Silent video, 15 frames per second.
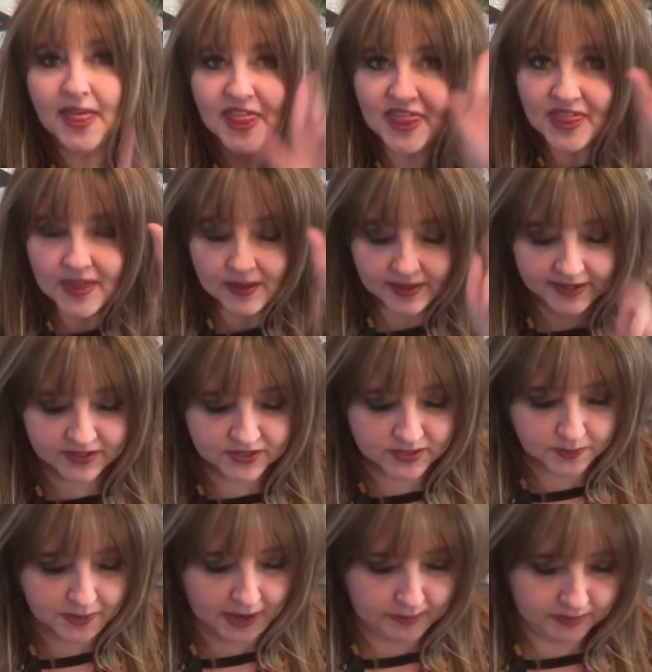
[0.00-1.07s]
Okay. Here's
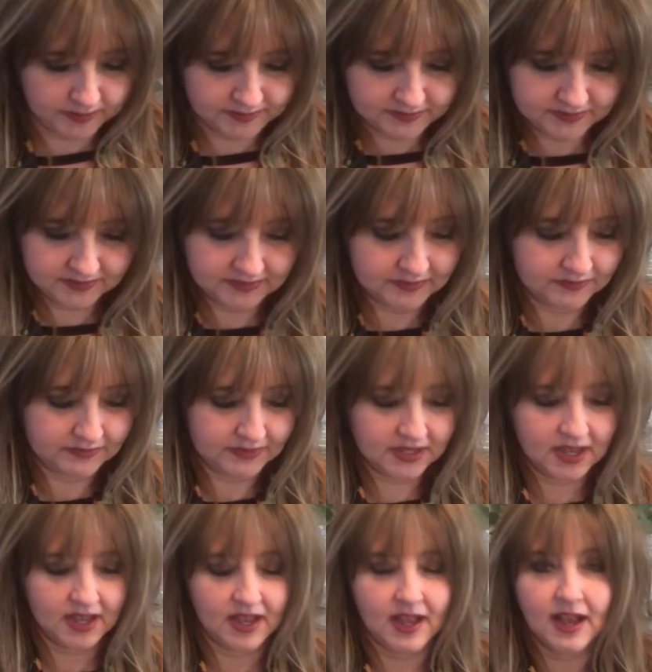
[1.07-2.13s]
the problem.
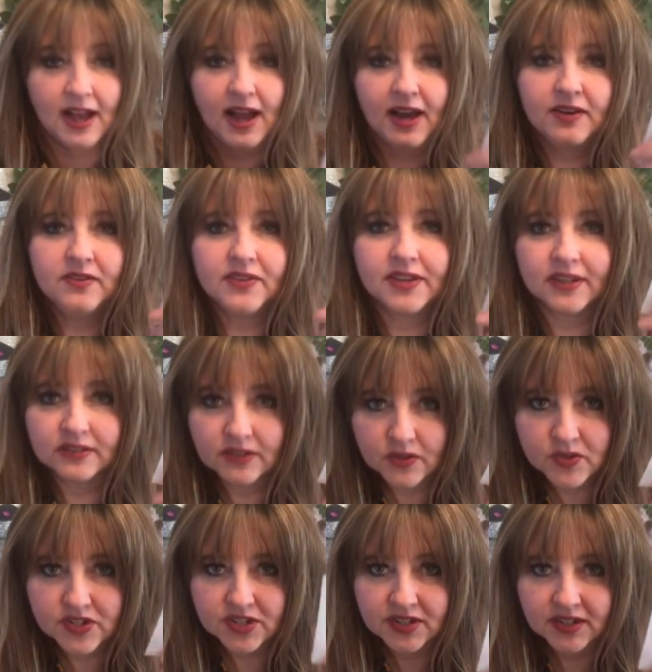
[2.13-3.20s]
How do you get
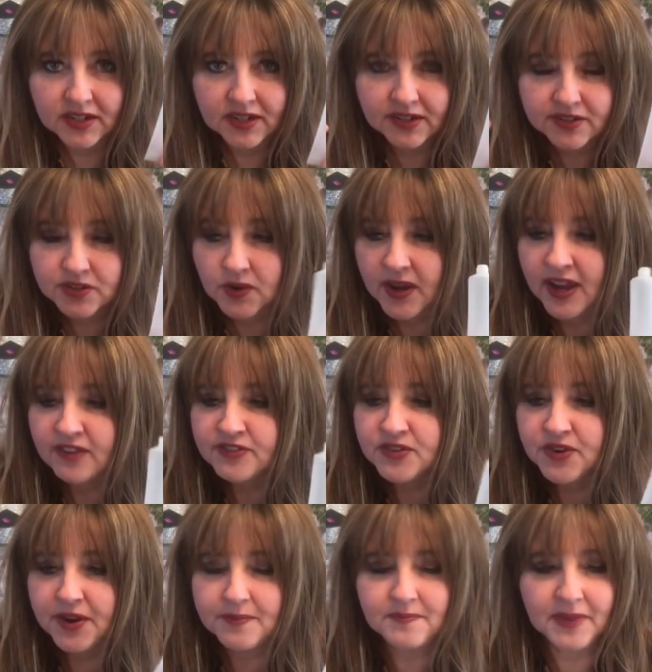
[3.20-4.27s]
lotion in here? So after
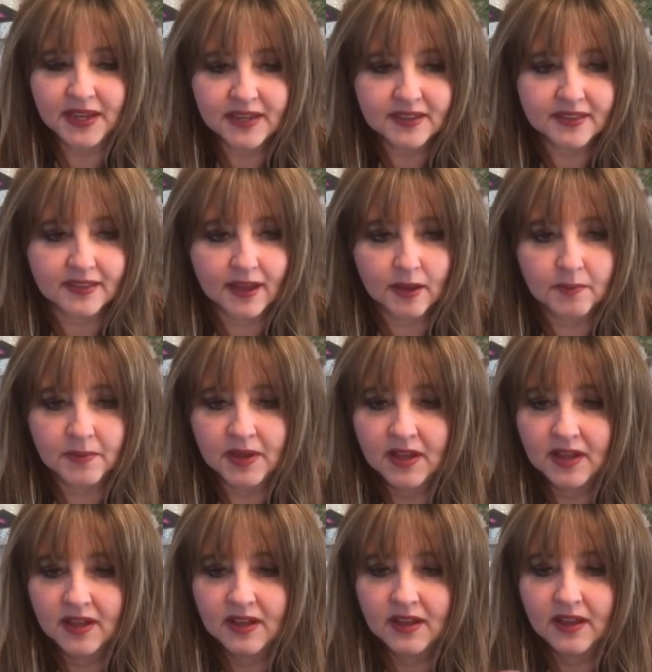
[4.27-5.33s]
I make them,
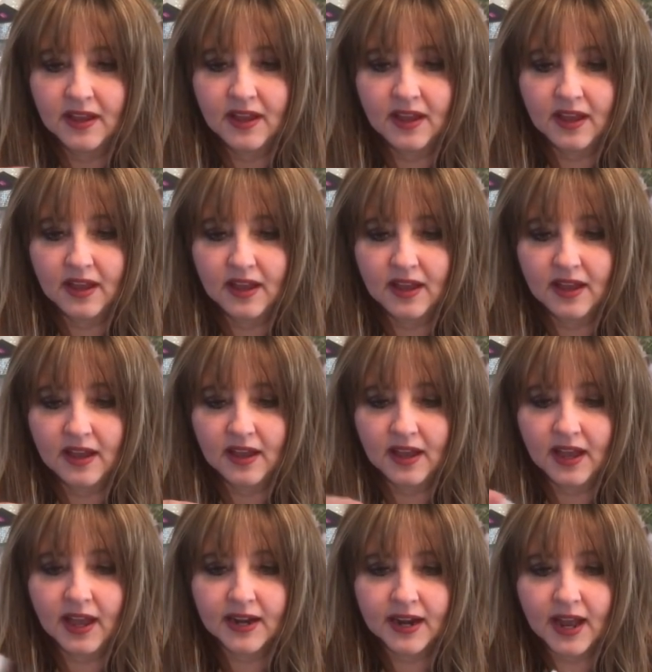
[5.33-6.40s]

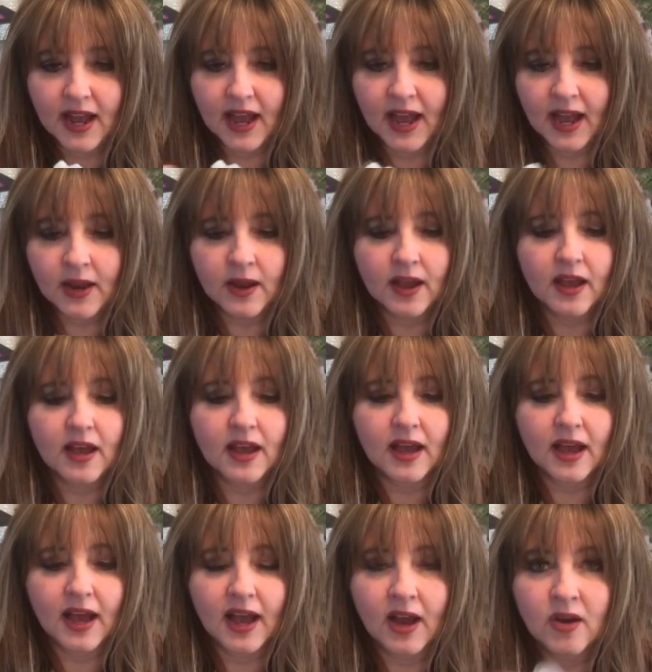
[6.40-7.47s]
and how am I
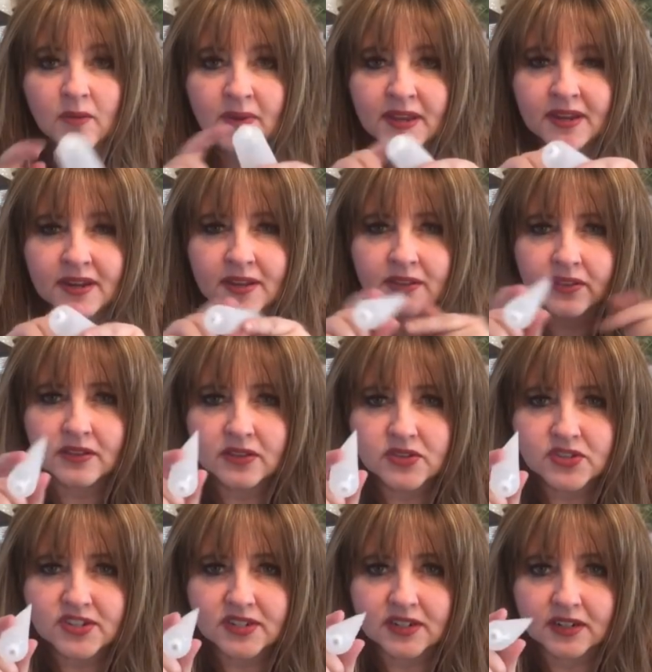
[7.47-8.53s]
going to get the
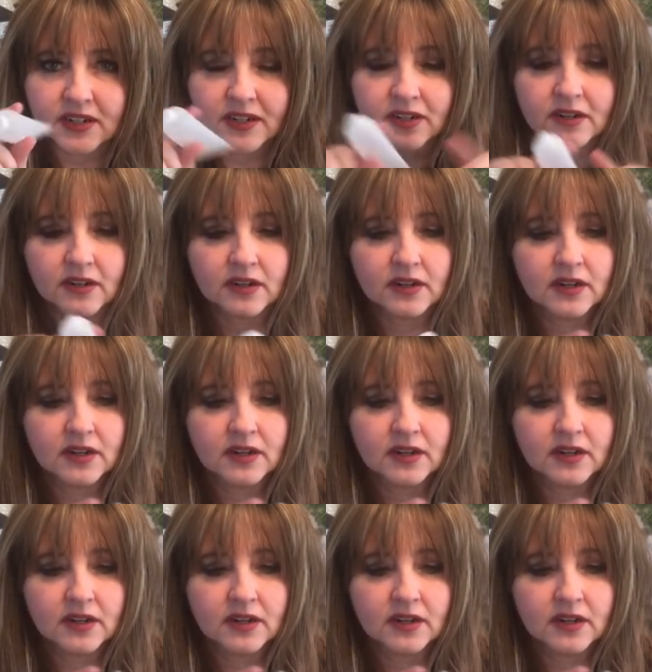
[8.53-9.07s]
lotion in here?